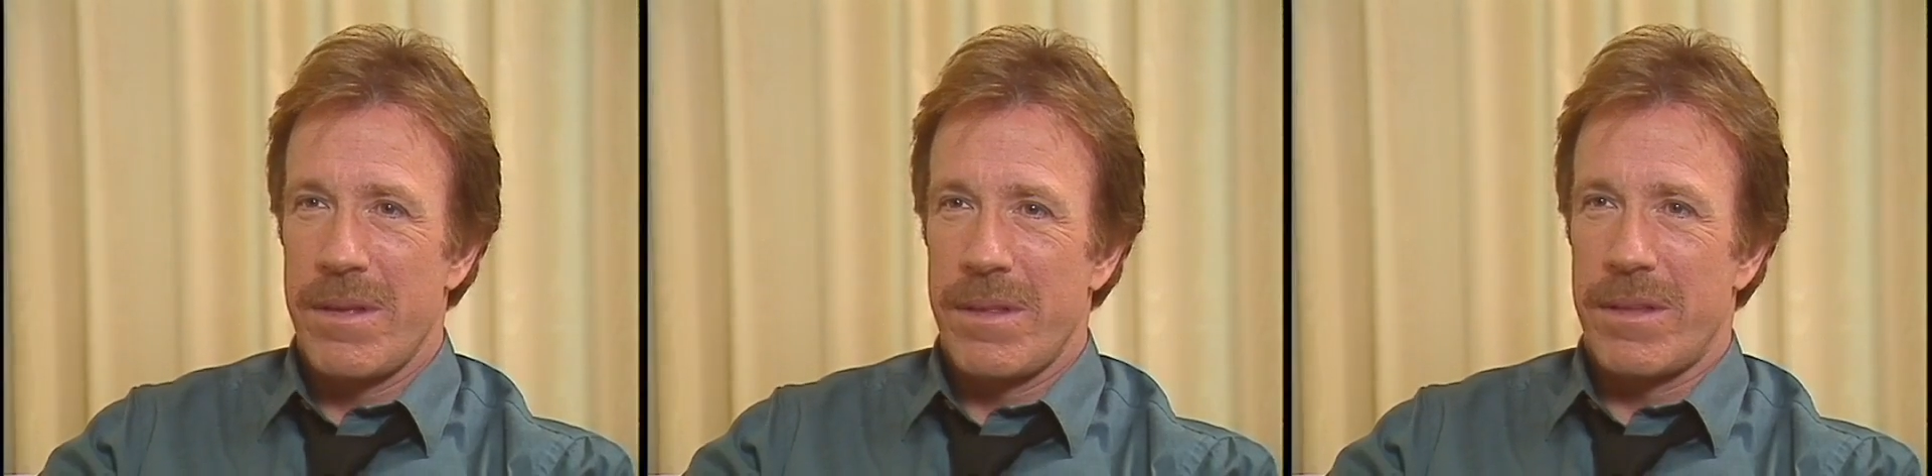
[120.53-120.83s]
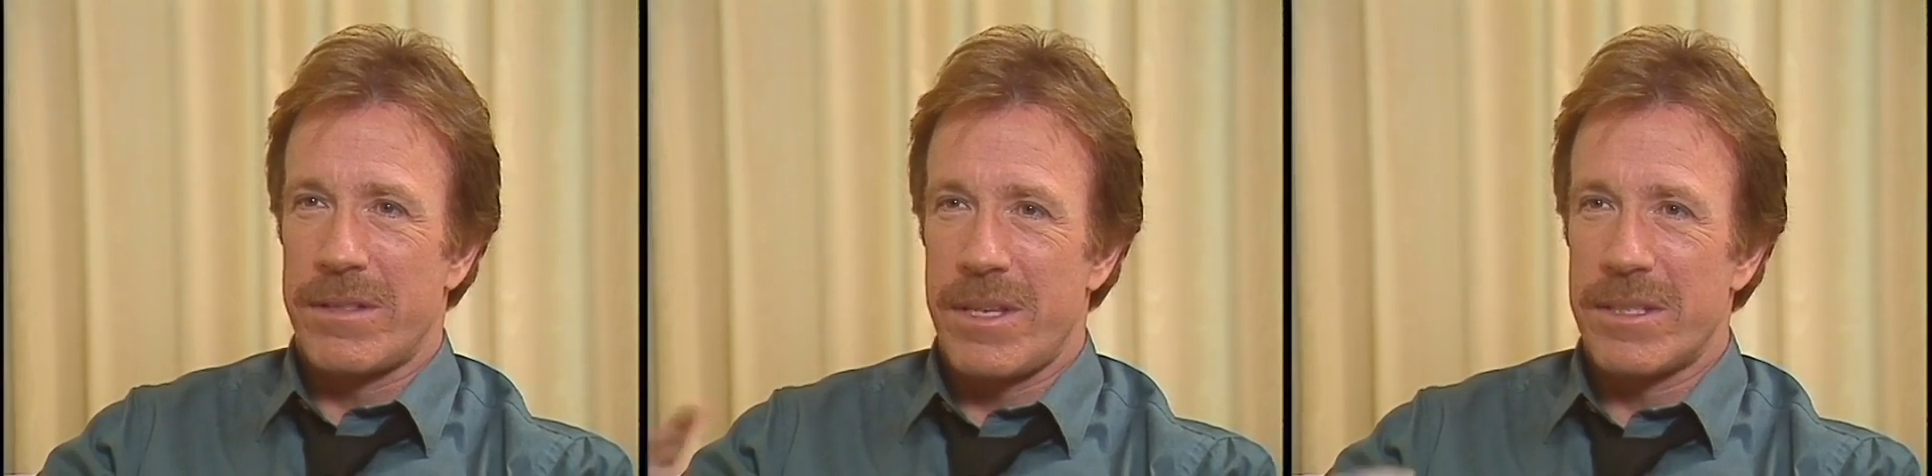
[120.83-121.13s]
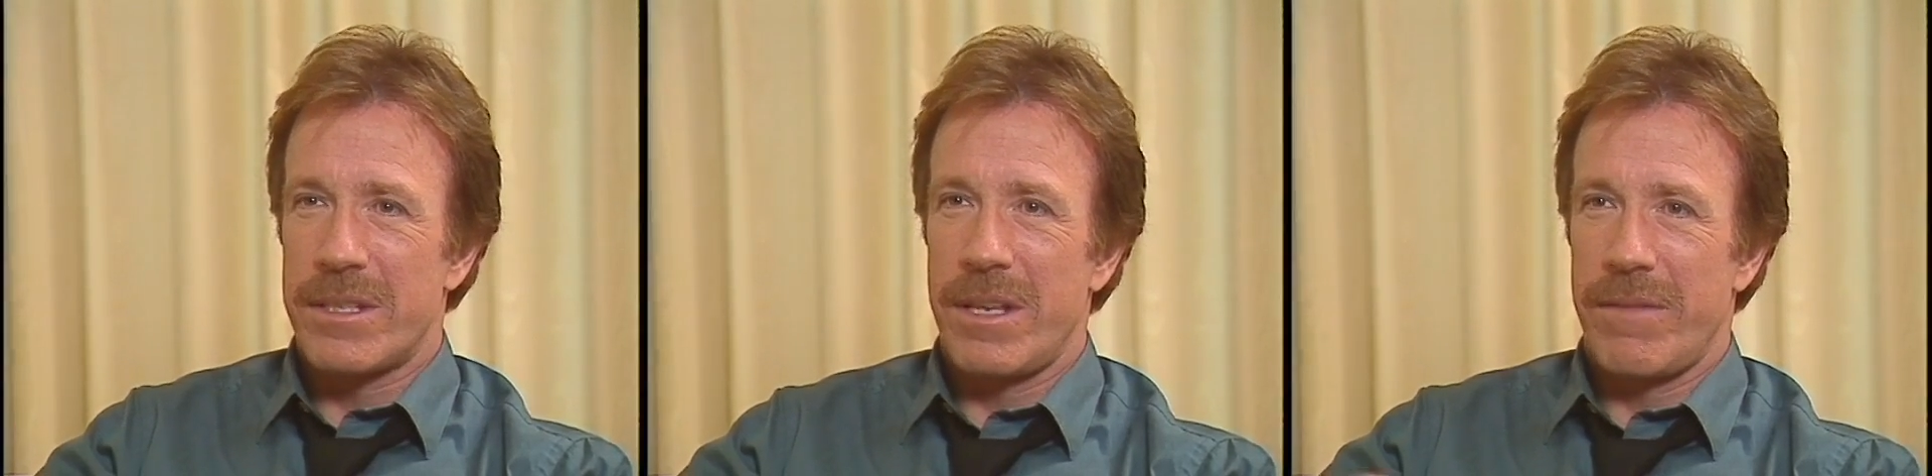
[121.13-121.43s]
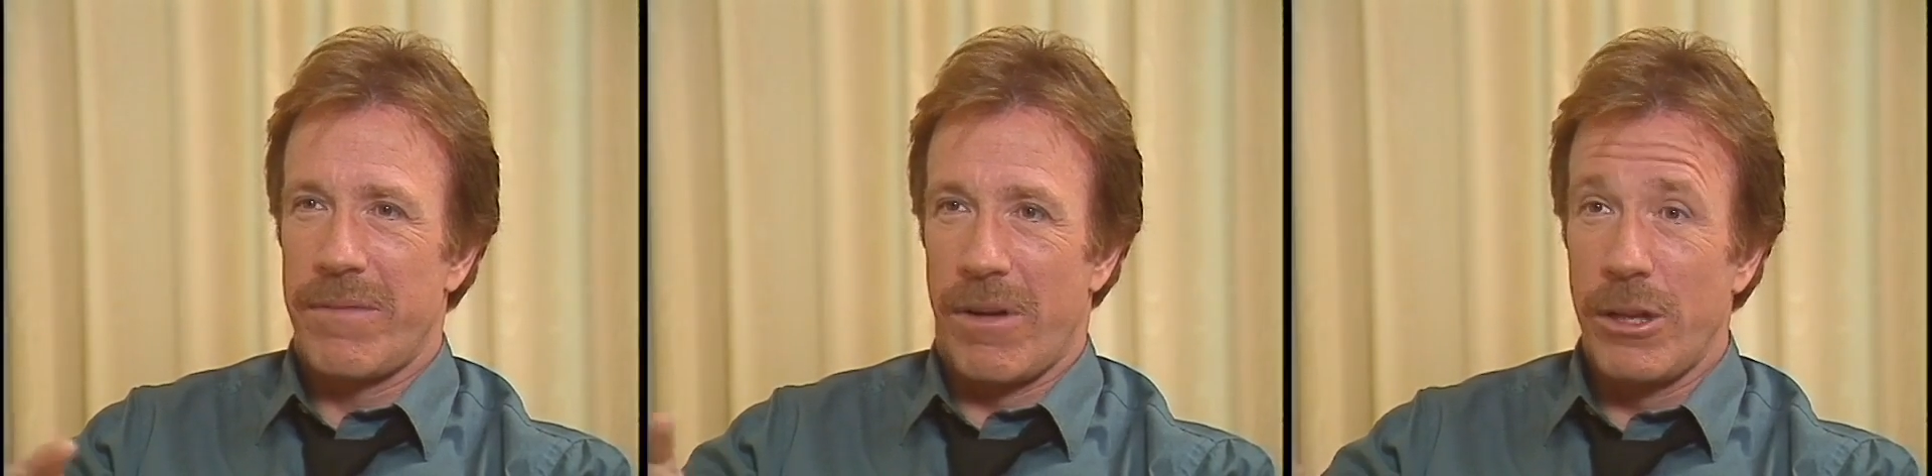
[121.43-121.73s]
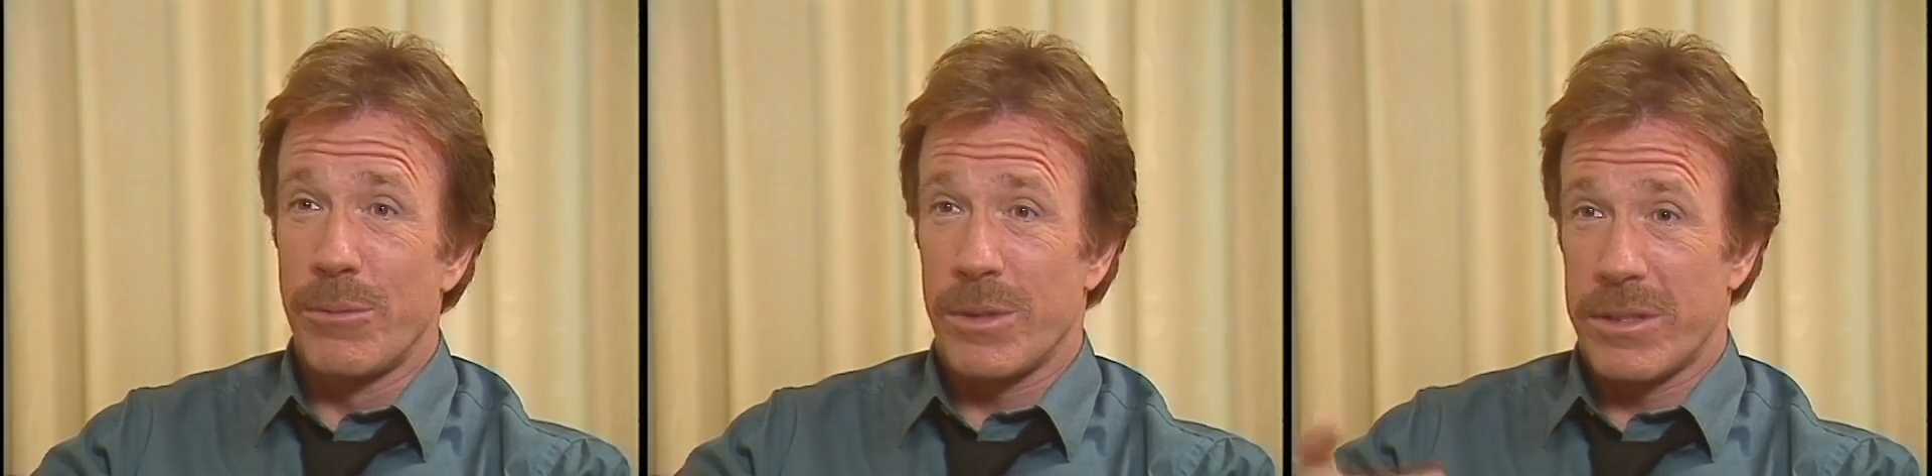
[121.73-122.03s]
the sensitive,
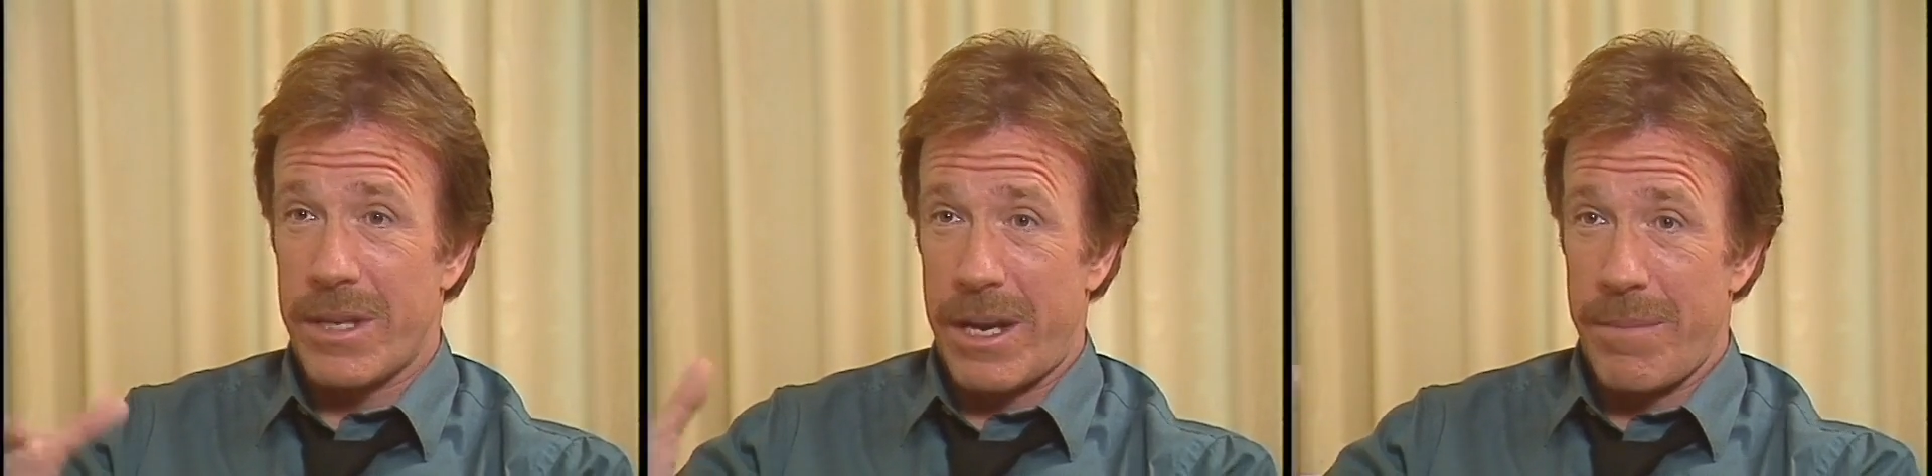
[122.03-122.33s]
vulnerable side,